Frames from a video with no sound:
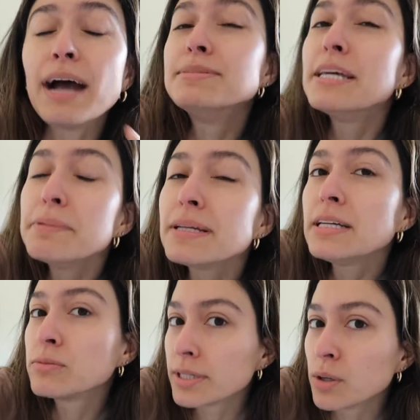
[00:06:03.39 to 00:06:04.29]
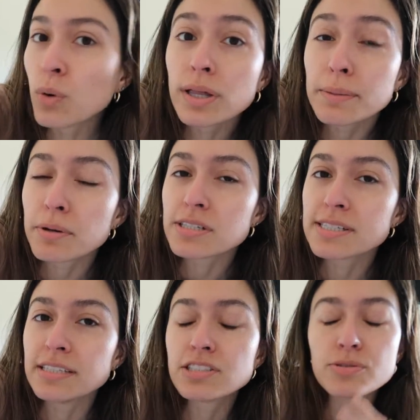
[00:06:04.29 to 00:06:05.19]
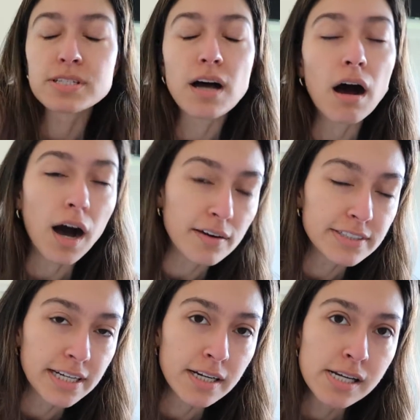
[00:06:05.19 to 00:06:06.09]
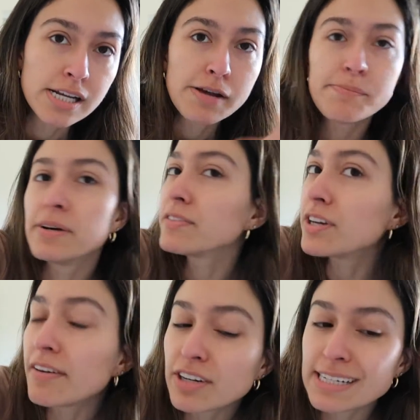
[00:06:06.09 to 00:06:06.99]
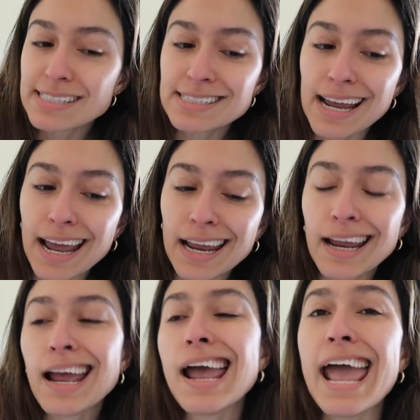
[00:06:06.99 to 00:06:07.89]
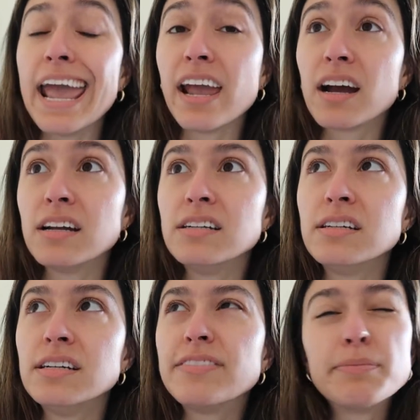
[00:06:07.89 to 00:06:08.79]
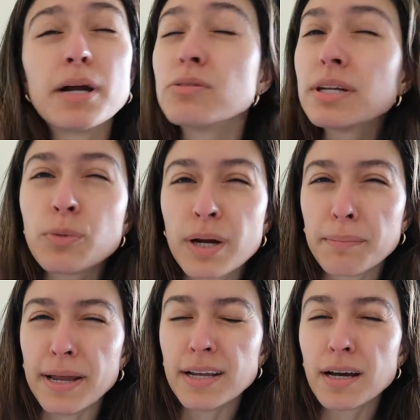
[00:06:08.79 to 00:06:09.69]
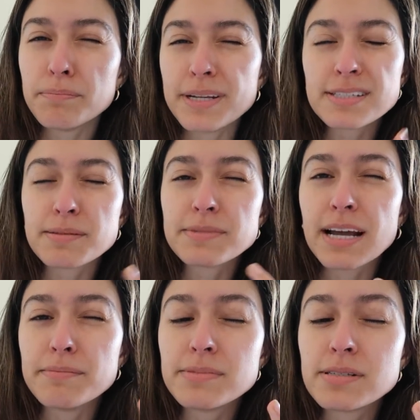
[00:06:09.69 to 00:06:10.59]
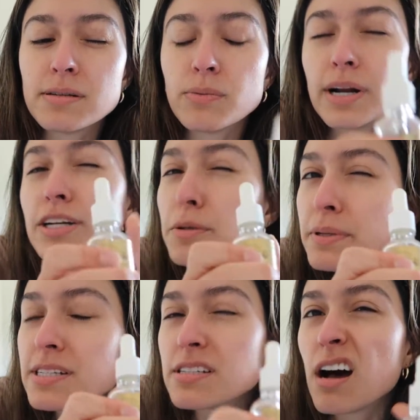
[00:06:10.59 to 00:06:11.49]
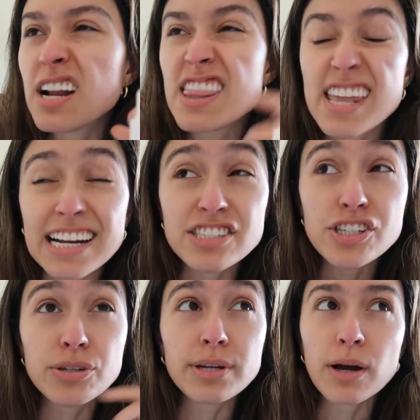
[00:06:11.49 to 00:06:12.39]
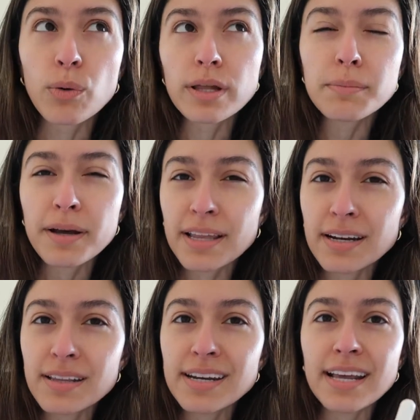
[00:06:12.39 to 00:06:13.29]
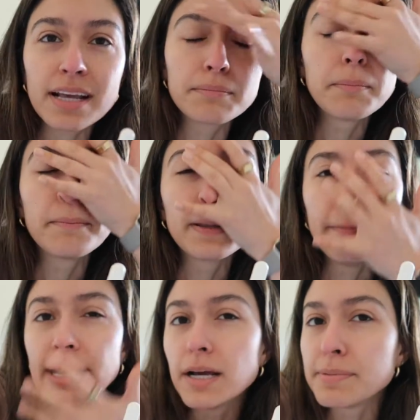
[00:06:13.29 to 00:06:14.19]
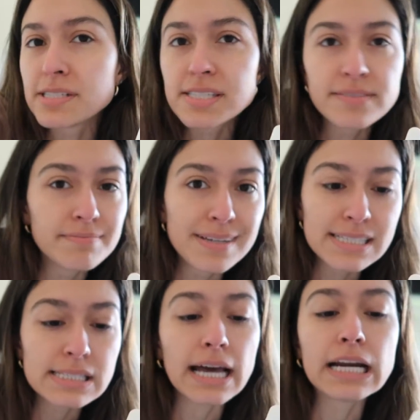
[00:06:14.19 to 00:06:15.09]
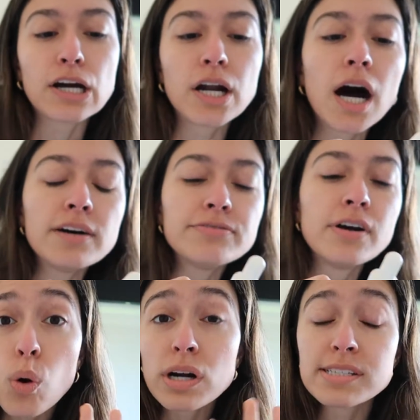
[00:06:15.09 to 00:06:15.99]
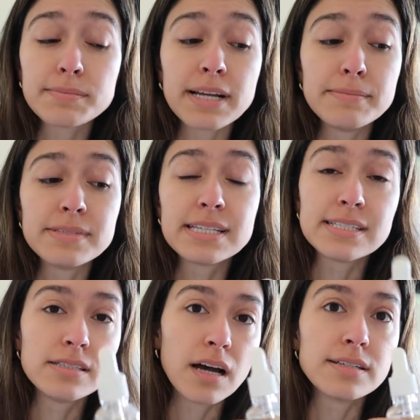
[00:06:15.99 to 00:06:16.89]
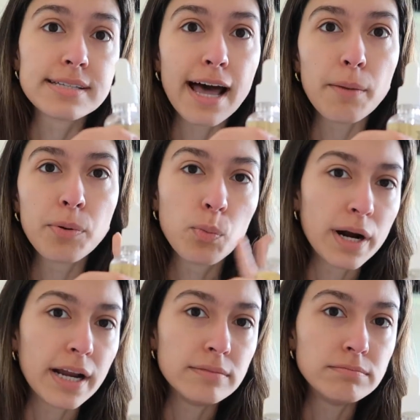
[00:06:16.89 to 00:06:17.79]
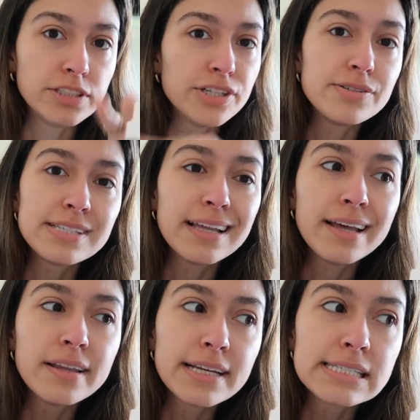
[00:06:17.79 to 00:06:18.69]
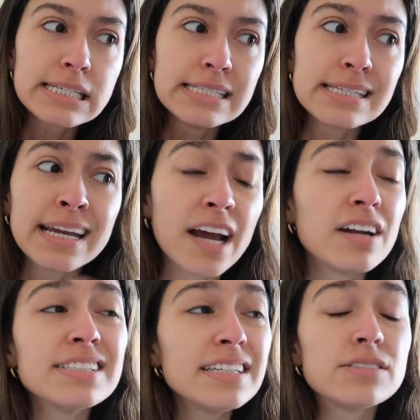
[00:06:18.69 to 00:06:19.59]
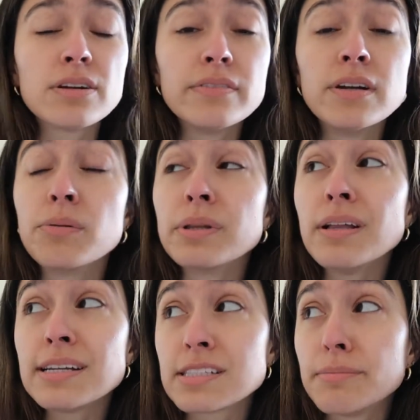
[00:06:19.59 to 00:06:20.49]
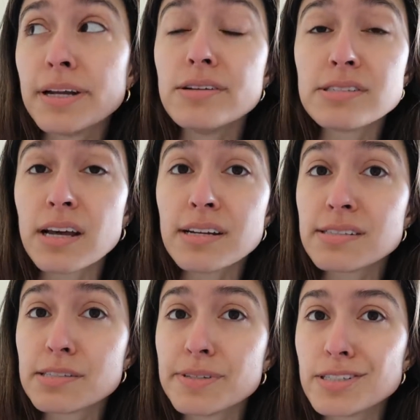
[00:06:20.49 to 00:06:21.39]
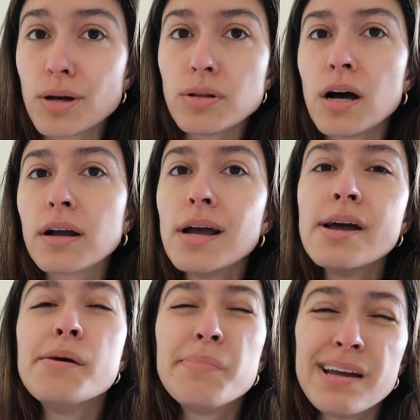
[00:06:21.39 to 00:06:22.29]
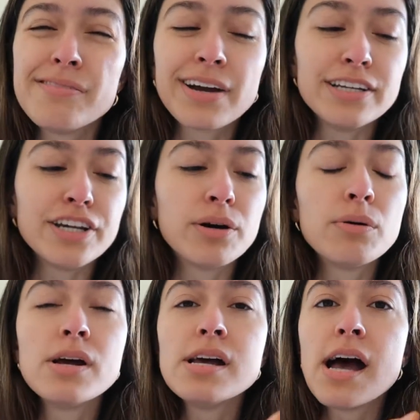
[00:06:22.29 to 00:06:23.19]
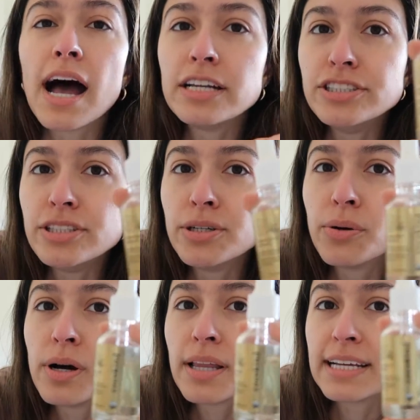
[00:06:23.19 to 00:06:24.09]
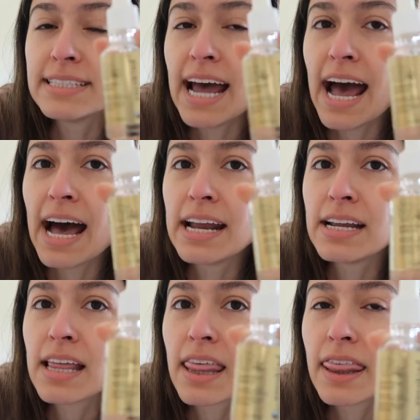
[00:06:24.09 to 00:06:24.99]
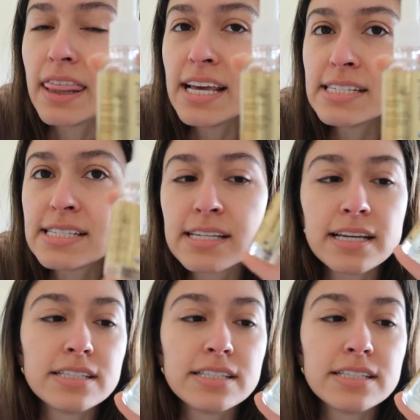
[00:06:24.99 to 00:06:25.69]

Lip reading: I'm typically a really oily person, so it's not often, but if there ever is a day, and if I'm not really wearing makeup, because sometimes when I do put this on and then I do get oily by the end of the day, like the makeup is sliding on off, or sometimes this does help when I do use Ilia skin tint. I honestly don't even know when the last time I used that is. It's been so long. But if I do, I do like to add this.